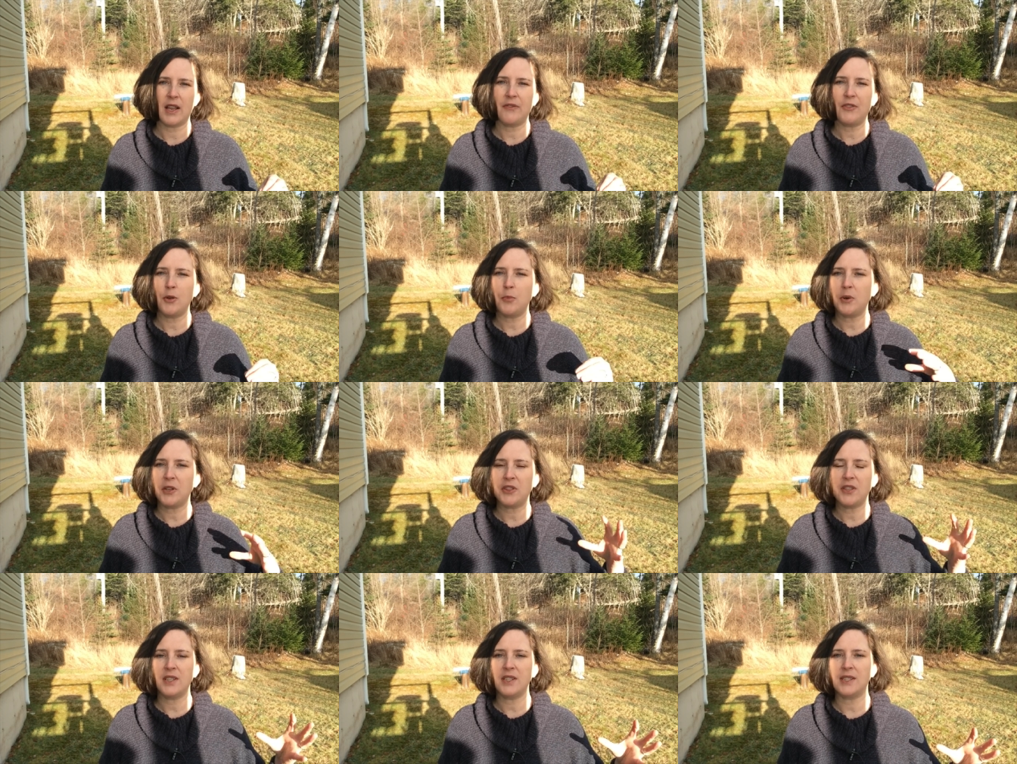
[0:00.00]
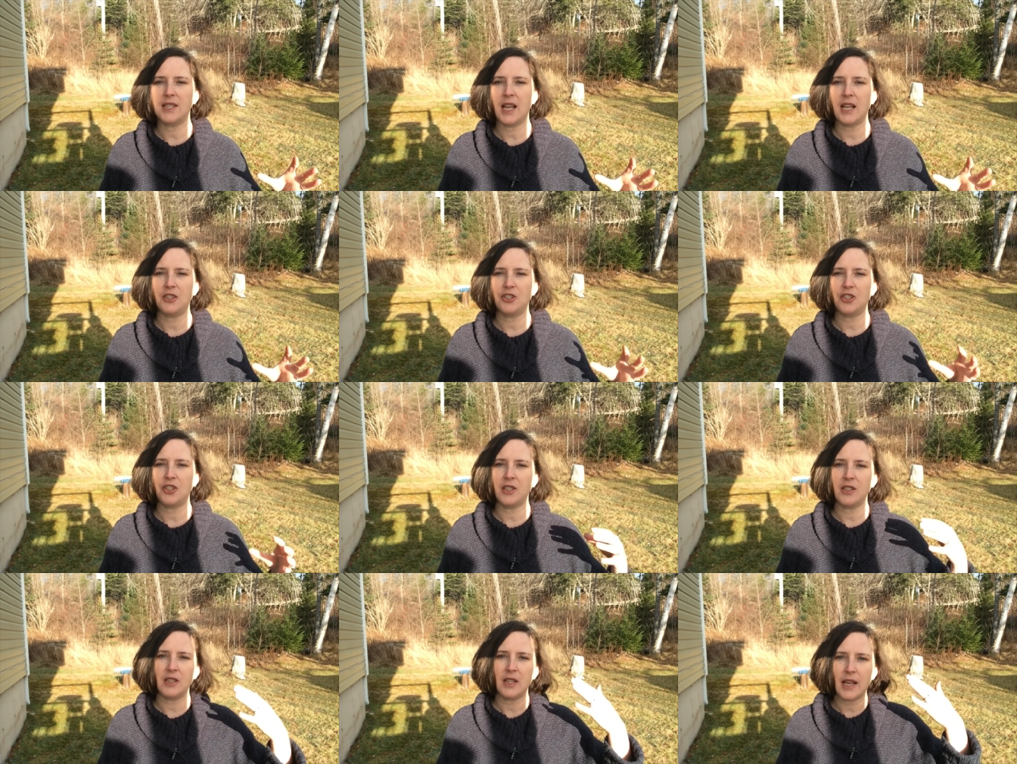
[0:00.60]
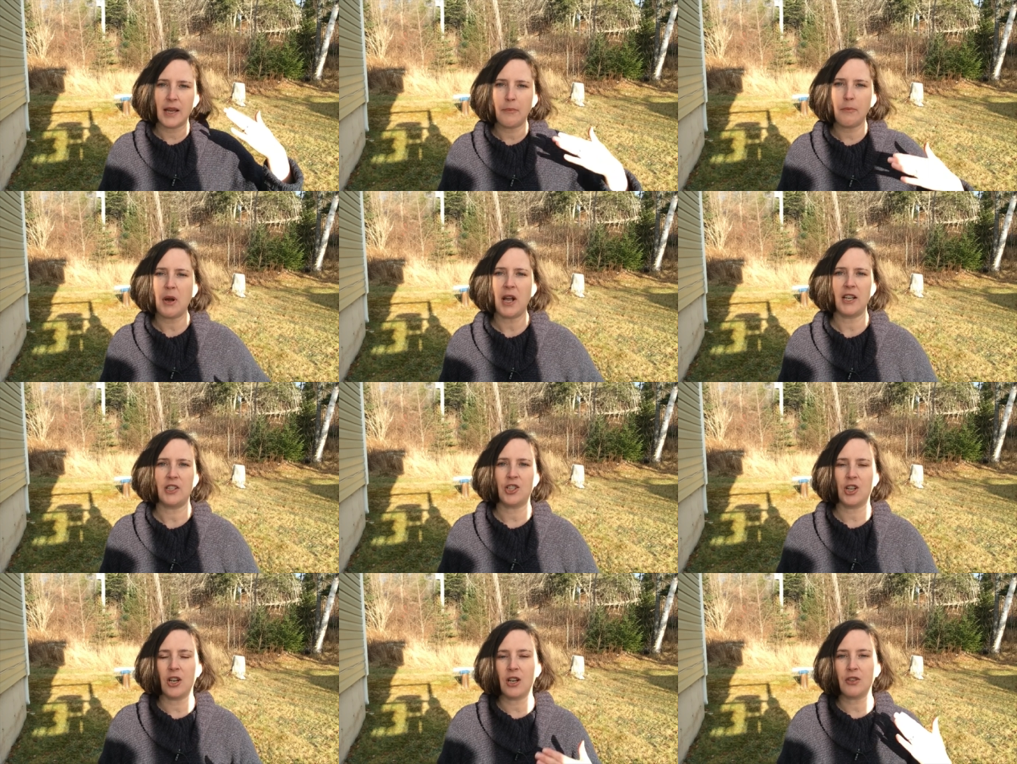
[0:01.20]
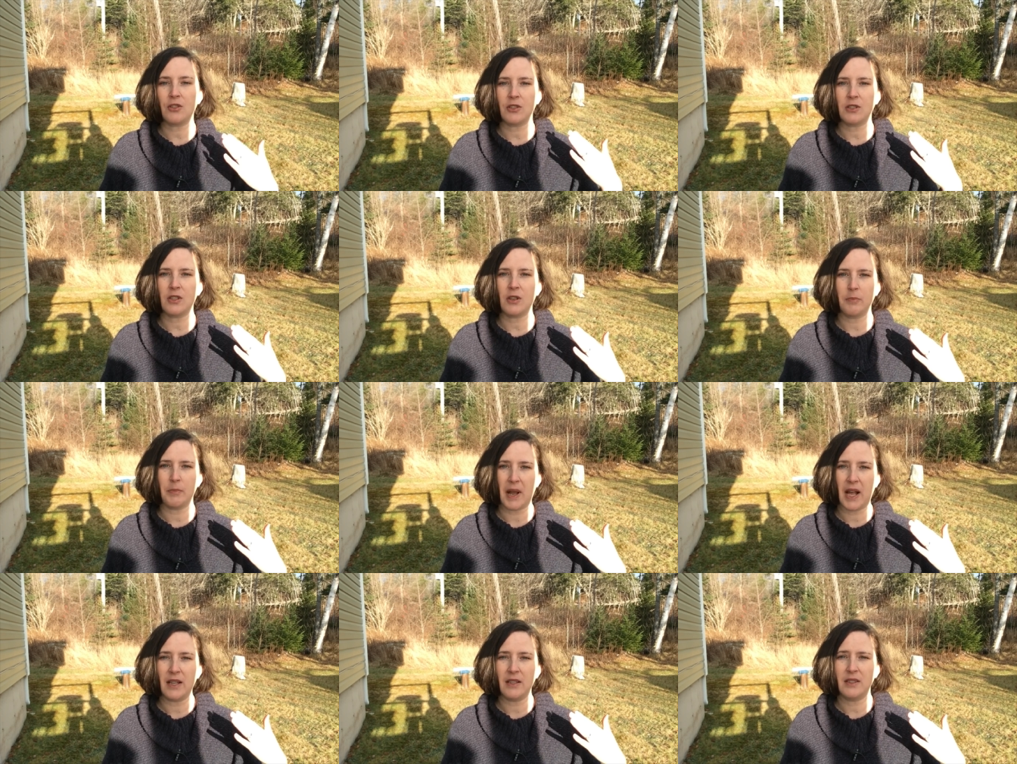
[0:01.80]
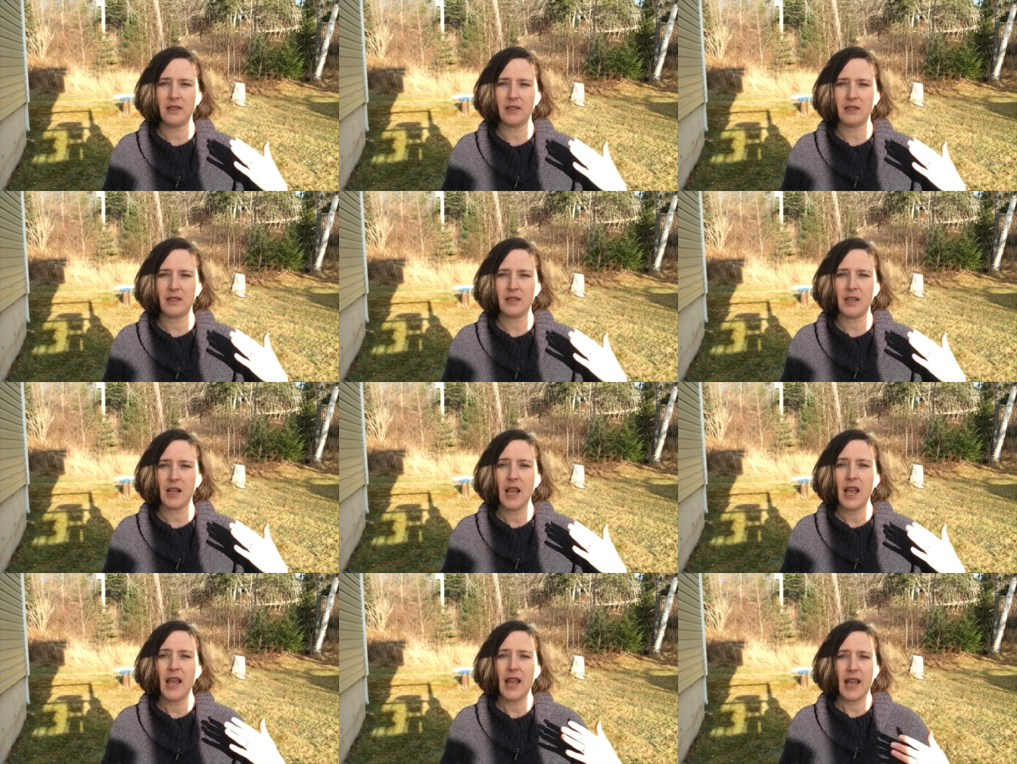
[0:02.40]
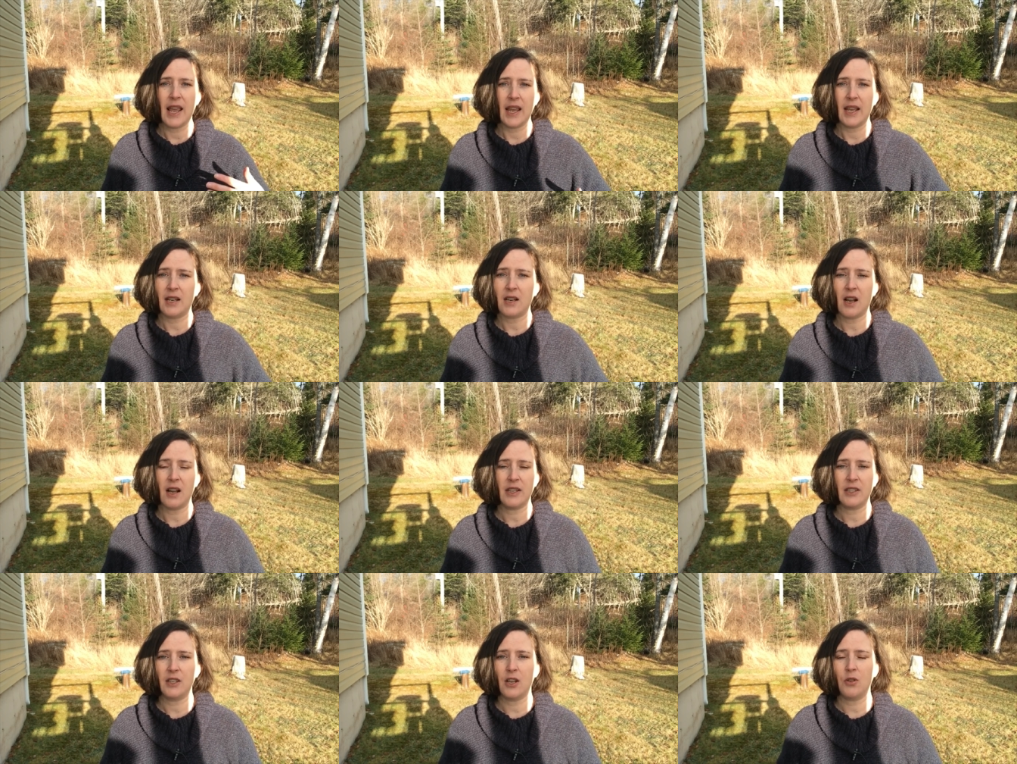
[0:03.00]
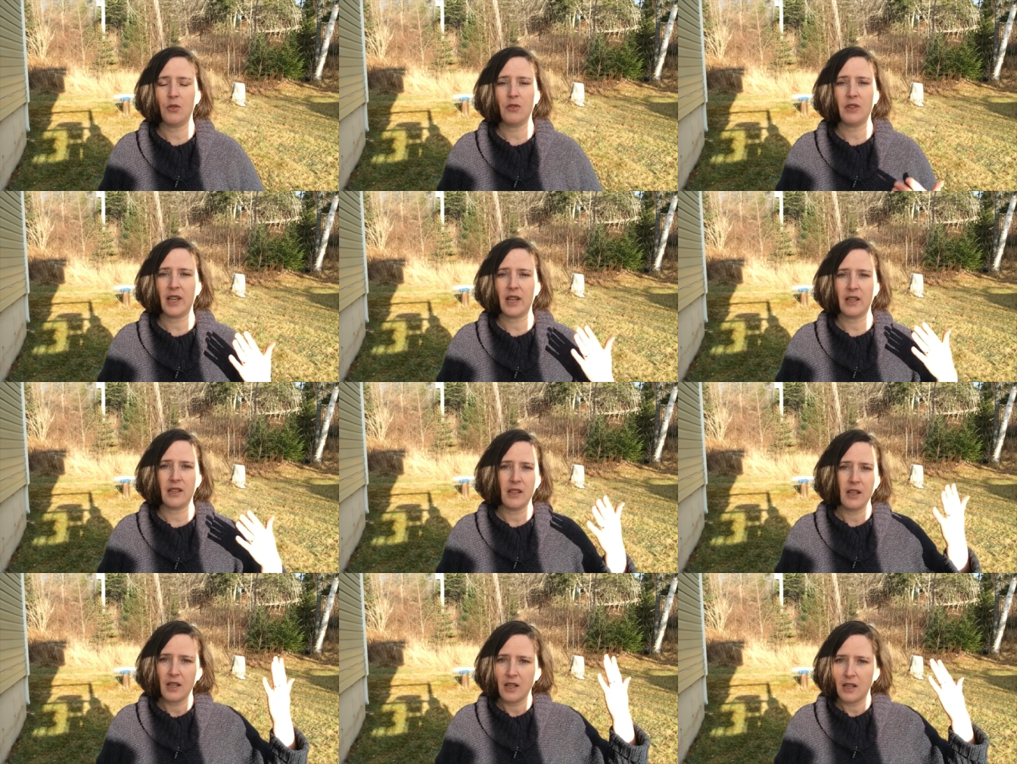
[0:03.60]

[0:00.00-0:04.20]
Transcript: If you put the intention that my chakras are balanced and I know that